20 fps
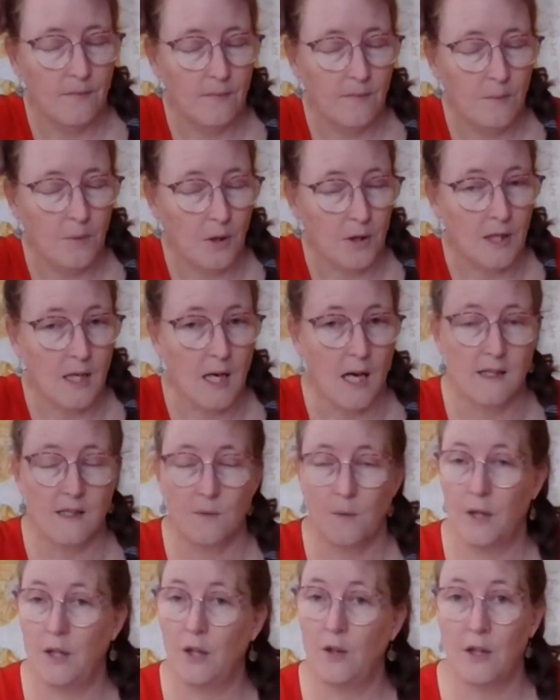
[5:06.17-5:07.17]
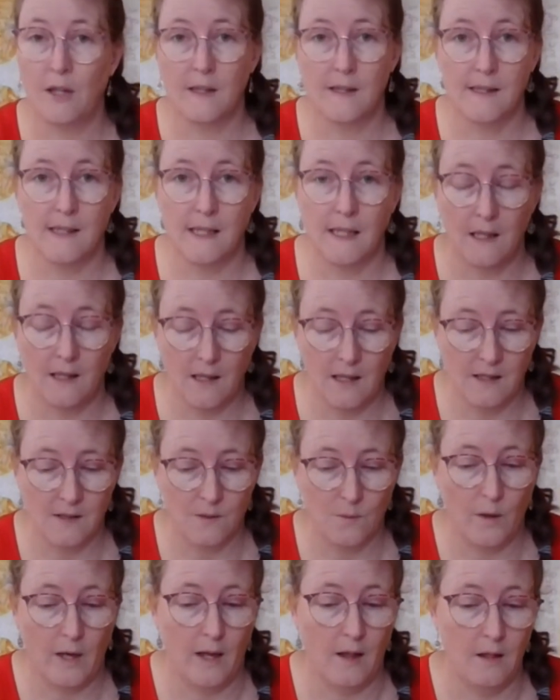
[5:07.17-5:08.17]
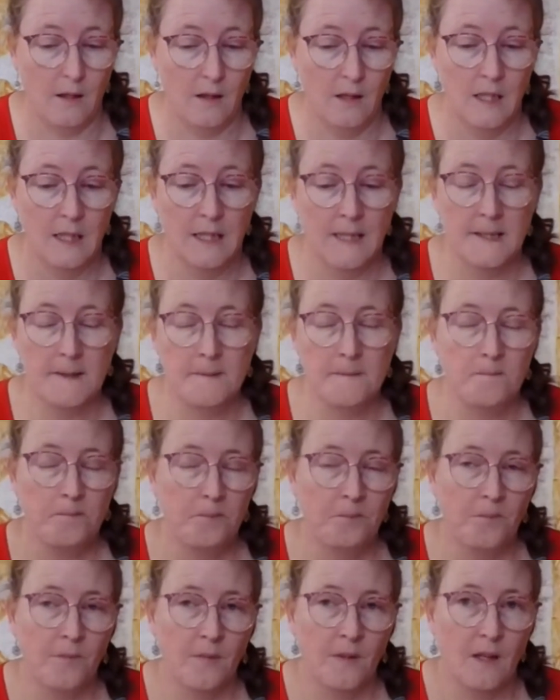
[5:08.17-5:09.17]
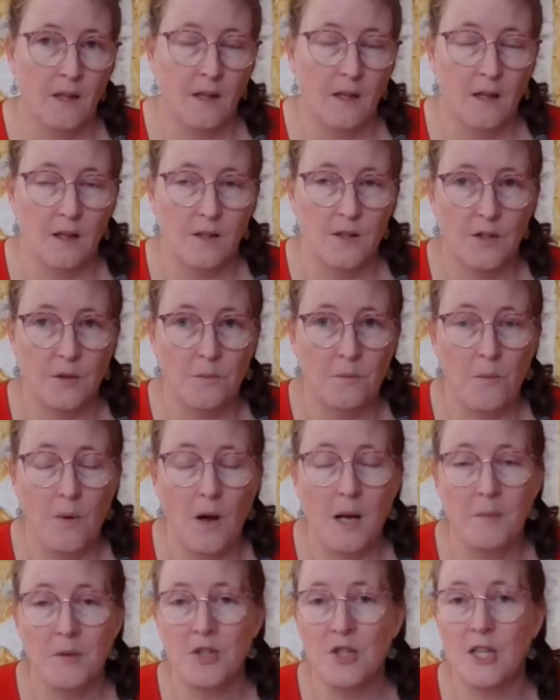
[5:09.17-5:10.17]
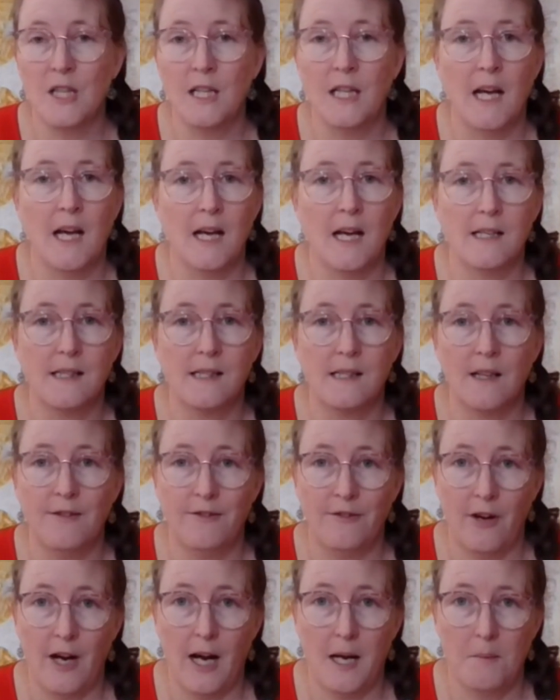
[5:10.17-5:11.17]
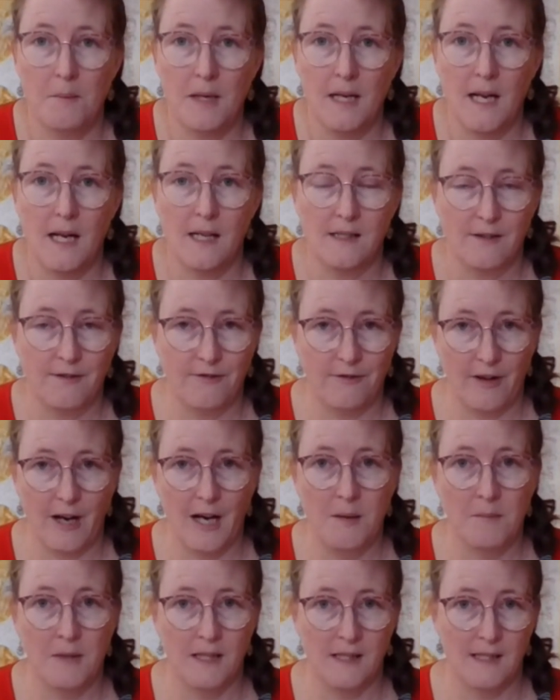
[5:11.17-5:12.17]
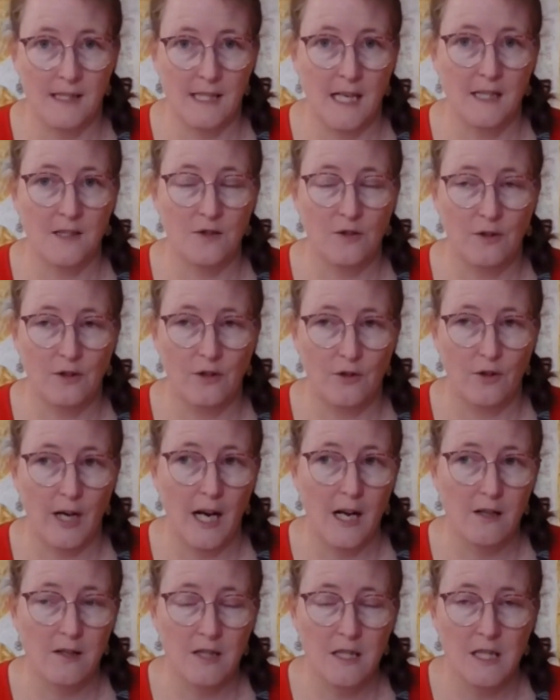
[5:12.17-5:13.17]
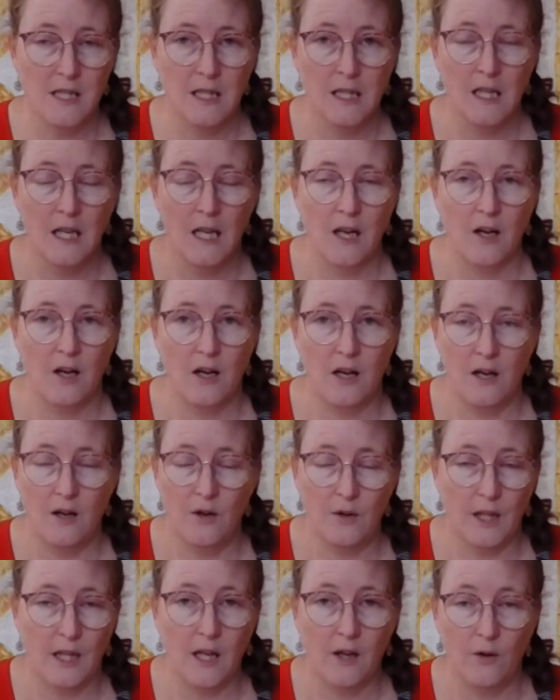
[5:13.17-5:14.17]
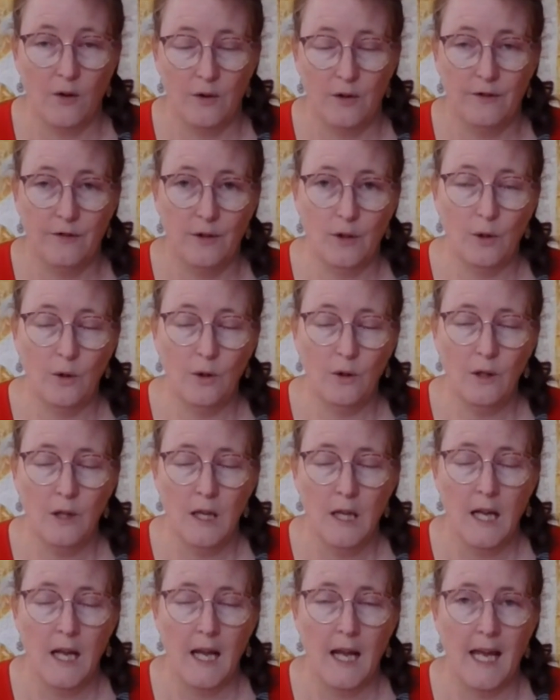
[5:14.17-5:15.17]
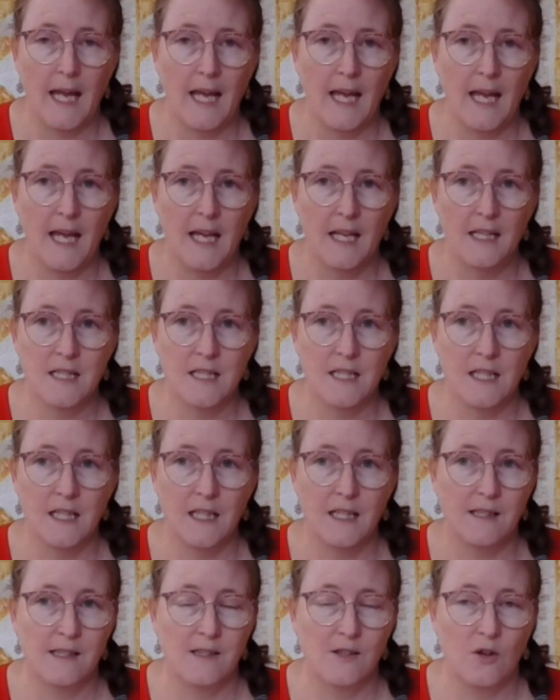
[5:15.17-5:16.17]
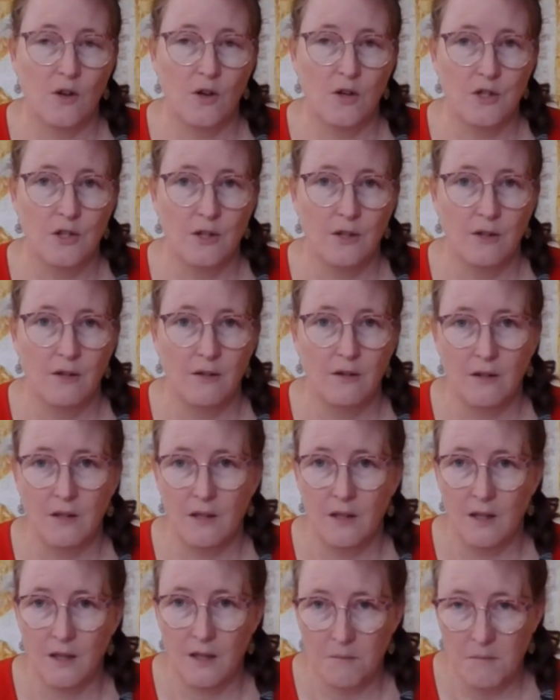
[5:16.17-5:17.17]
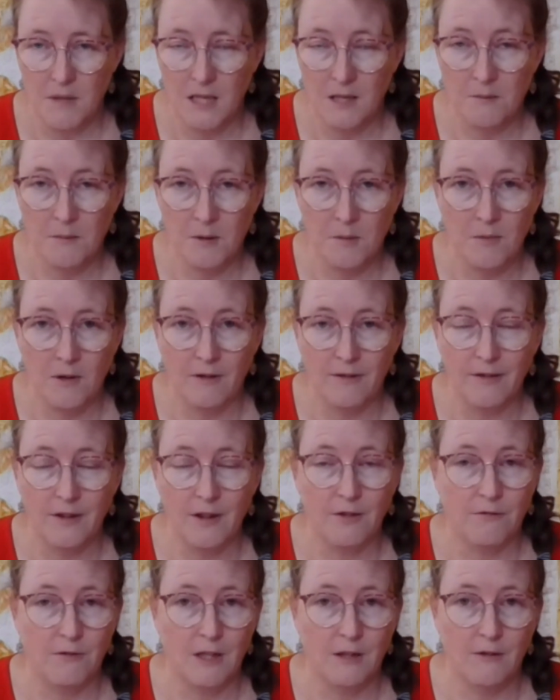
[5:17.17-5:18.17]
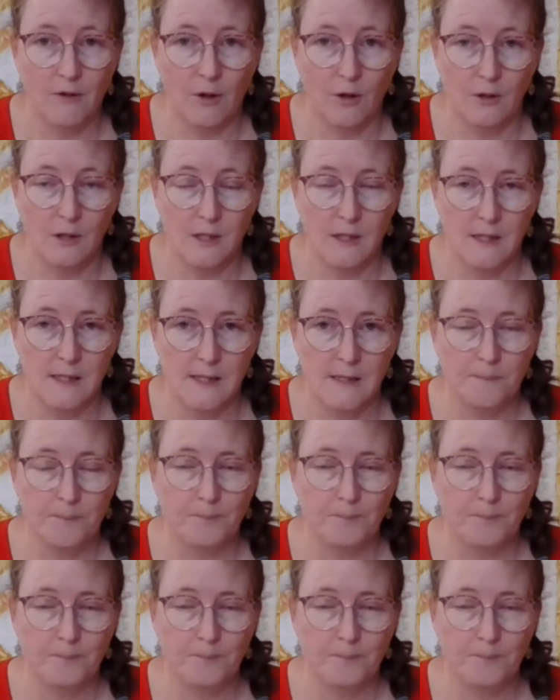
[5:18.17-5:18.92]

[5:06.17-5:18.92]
podcast where you can see it as well. So my machine has a frame. It has a frame that stands on the ground, on the floor, and it's got a minimum of 3 rollers.